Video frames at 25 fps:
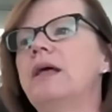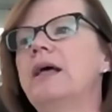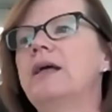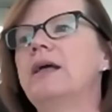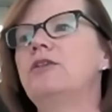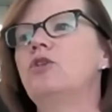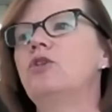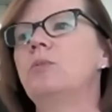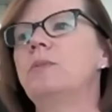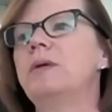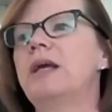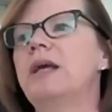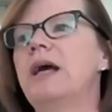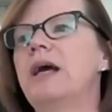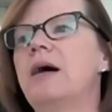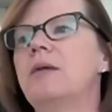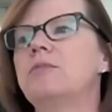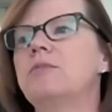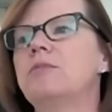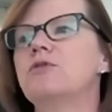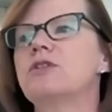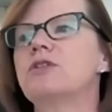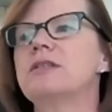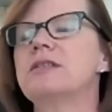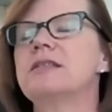and you'll be
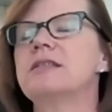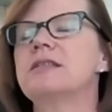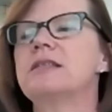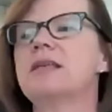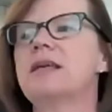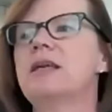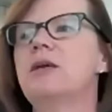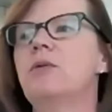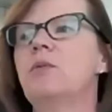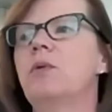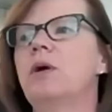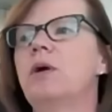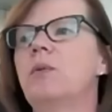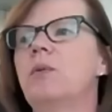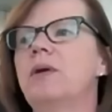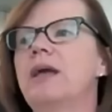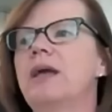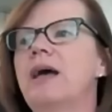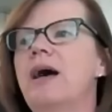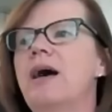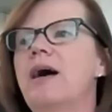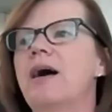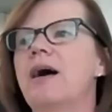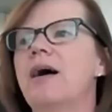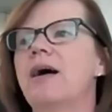able to see where we
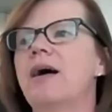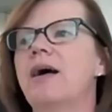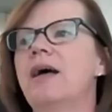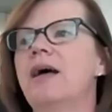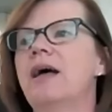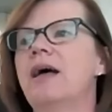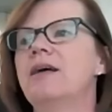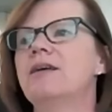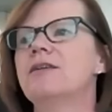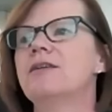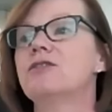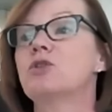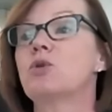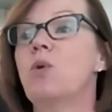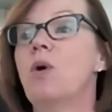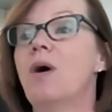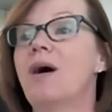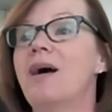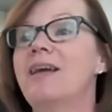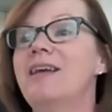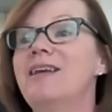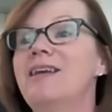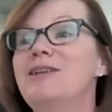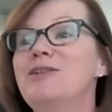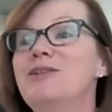are. It's
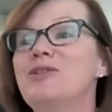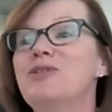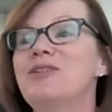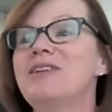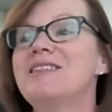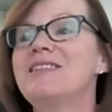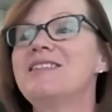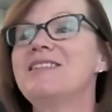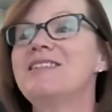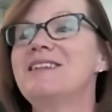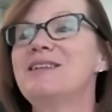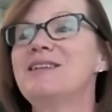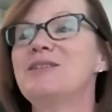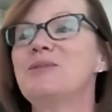quite interesting.